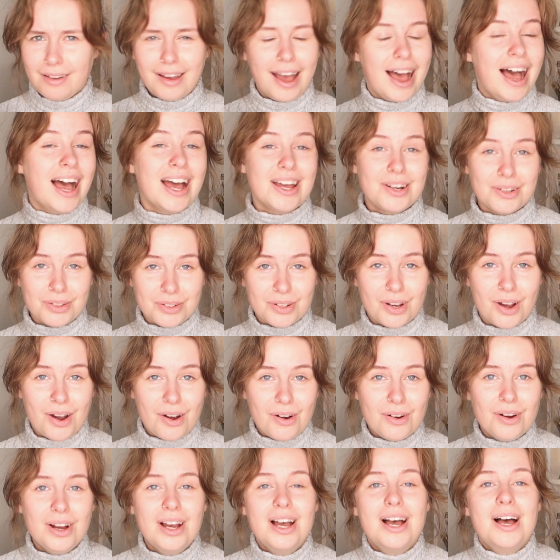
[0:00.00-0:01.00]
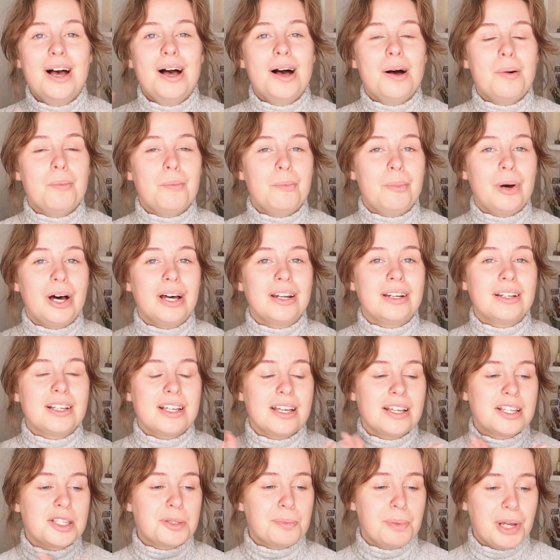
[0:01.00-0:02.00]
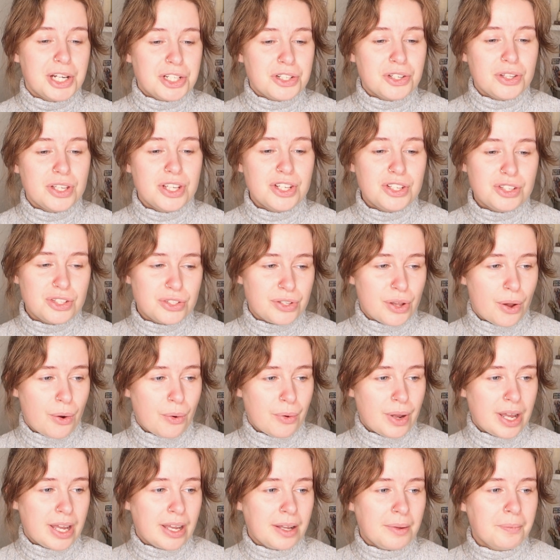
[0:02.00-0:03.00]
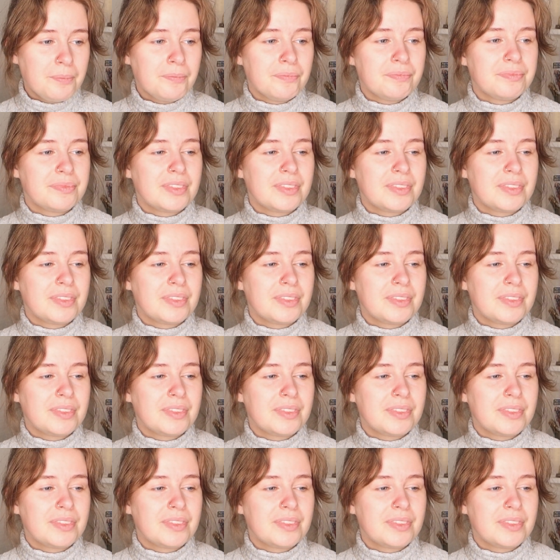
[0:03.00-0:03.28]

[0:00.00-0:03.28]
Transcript: I don't know. But especially sewing.